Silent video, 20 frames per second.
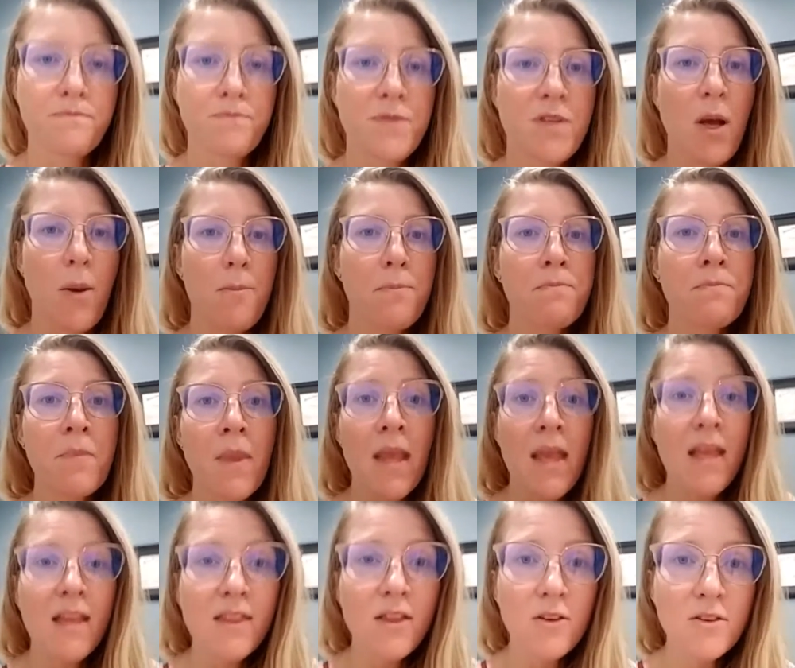So
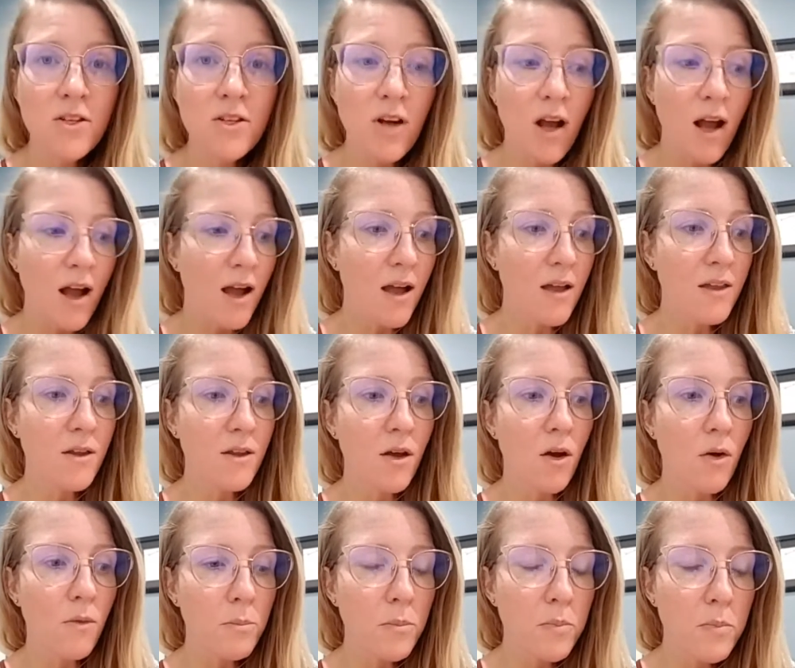those are all
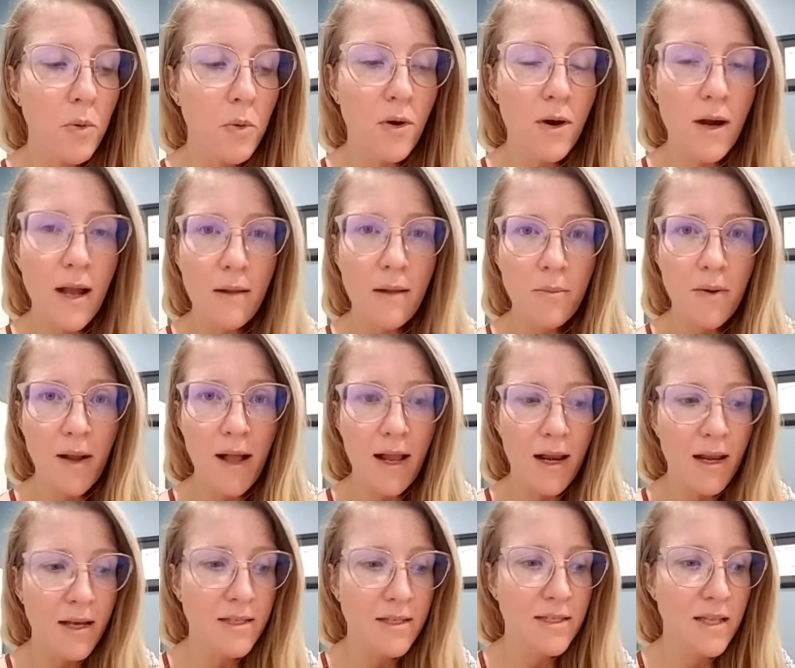the Boiron
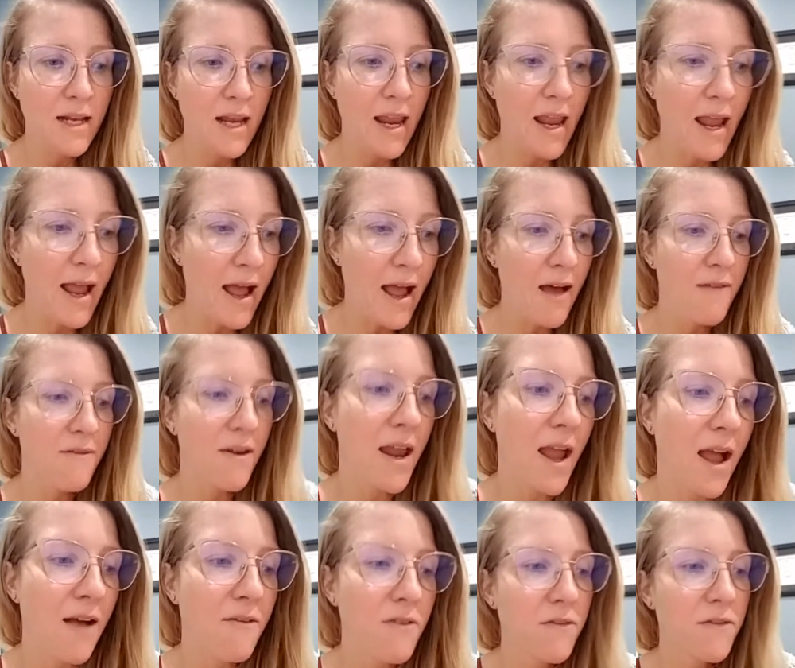products that I have. I
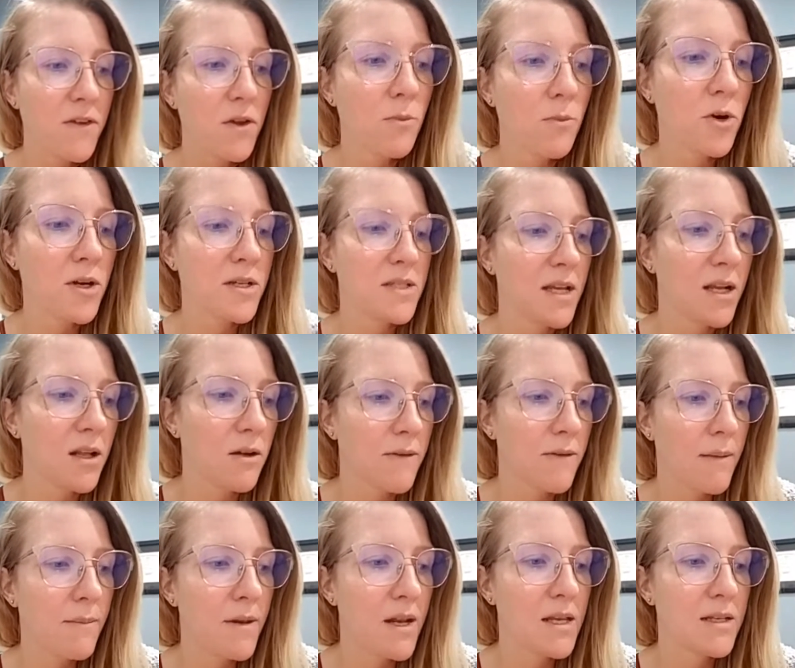have a few more single
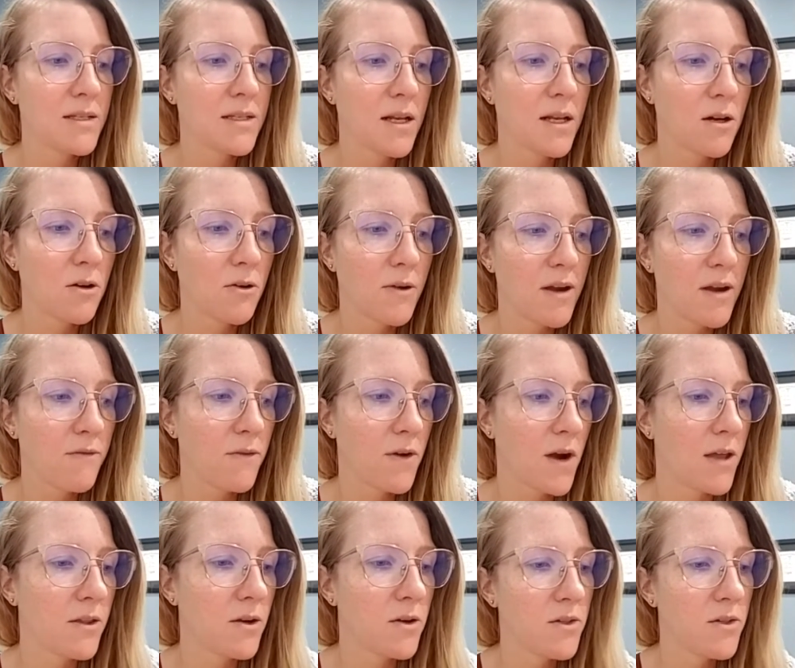remedies that are great for
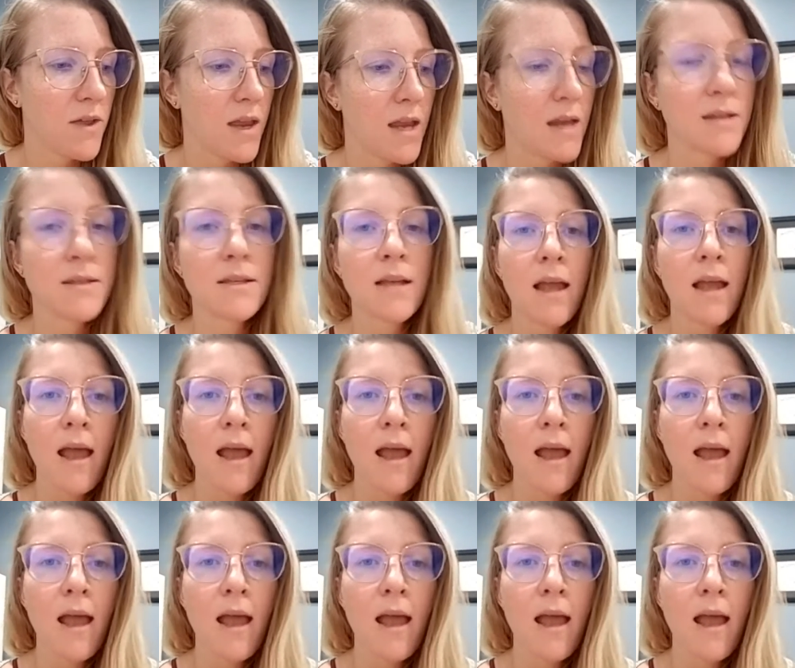other things.